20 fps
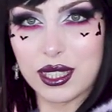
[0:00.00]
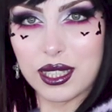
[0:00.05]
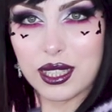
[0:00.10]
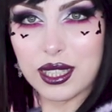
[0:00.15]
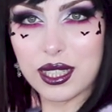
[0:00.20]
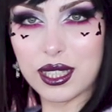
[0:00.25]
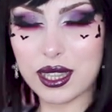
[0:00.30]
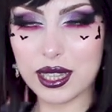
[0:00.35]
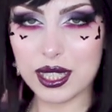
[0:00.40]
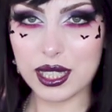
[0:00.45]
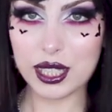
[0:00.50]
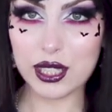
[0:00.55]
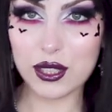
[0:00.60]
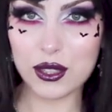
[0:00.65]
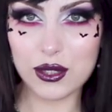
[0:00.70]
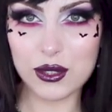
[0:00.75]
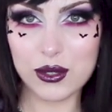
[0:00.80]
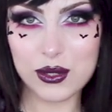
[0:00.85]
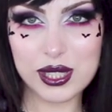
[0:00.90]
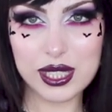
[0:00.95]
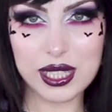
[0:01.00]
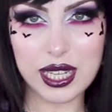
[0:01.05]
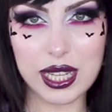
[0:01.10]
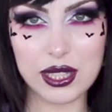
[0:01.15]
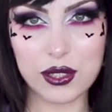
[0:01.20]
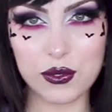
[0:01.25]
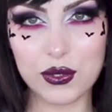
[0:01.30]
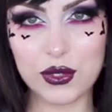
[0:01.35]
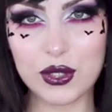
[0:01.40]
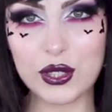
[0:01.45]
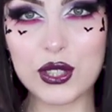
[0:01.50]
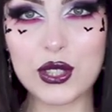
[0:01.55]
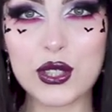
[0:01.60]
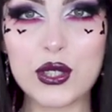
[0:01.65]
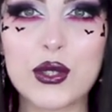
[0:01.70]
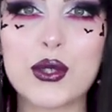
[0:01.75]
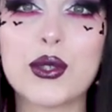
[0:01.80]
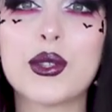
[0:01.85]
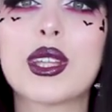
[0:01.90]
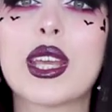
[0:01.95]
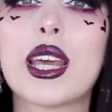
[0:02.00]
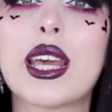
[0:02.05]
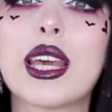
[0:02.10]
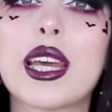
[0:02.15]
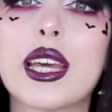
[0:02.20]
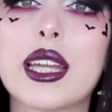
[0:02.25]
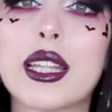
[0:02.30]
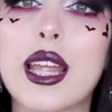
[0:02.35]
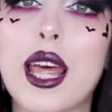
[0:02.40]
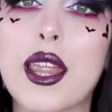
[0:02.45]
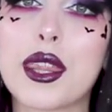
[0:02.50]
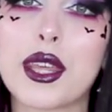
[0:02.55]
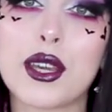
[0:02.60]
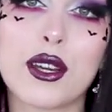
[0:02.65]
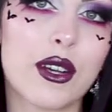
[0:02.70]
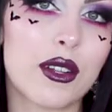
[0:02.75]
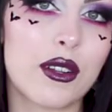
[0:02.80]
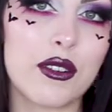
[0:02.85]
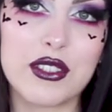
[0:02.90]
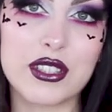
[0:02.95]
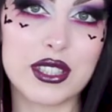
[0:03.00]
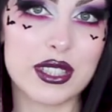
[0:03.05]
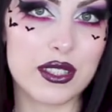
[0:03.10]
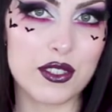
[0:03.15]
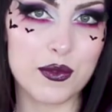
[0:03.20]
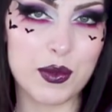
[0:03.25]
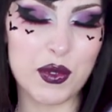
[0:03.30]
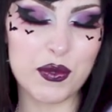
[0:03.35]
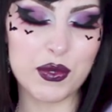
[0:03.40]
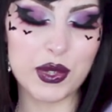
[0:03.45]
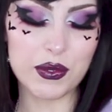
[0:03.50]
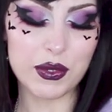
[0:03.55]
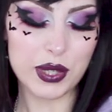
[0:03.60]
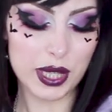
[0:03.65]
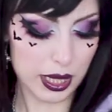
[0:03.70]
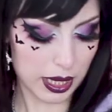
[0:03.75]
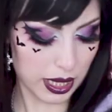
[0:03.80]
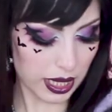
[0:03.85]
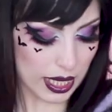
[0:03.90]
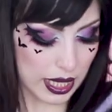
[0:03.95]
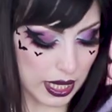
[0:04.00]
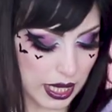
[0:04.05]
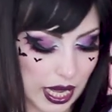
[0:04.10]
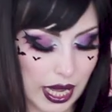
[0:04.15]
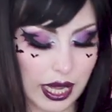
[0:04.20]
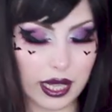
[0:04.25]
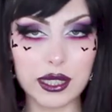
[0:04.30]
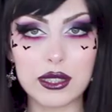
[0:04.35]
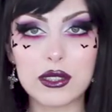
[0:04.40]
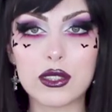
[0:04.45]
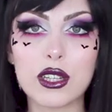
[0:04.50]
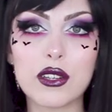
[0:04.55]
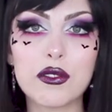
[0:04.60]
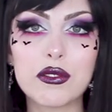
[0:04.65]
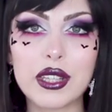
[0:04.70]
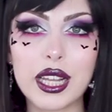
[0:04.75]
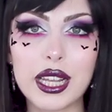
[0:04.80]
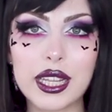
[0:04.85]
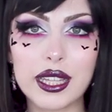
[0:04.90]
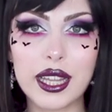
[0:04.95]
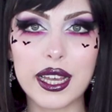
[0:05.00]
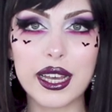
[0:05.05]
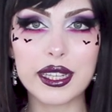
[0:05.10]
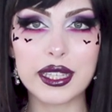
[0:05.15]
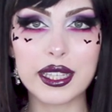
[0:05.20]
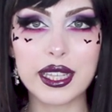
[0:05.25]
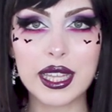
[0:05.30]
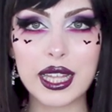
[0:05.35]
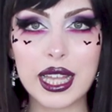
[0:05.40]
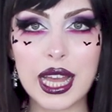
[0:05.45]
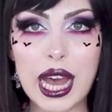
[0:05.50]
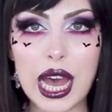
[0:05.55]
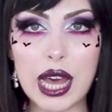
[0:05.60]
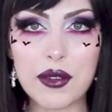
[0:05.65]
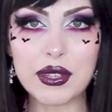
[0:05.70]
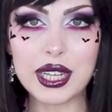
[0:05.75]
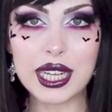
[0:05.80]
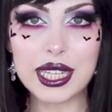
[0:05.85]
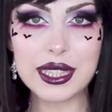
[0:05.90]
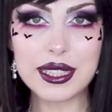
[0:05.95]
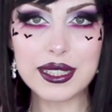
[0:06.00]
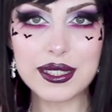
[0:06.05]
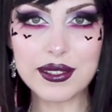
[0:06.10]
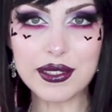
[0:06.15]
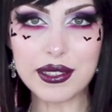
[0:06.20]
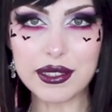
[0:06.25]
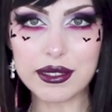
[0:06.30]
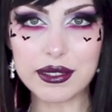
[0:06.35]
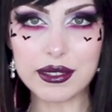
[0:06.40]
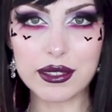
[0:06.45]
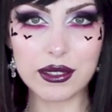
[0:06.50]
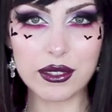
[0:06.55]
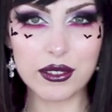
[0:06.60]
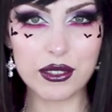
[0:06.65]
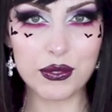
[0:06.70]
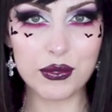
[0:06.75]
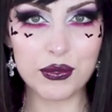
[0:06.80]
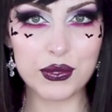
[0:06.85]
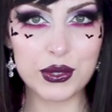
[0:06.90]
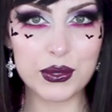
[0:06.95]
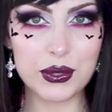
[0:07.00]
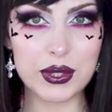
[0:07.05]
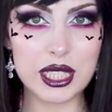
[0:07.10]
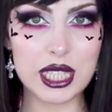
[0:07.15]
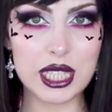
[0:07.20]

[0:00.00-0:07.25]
I think it looks kind of cute, and the color is just my favorite thing. I love lilac. I've had this hair color a few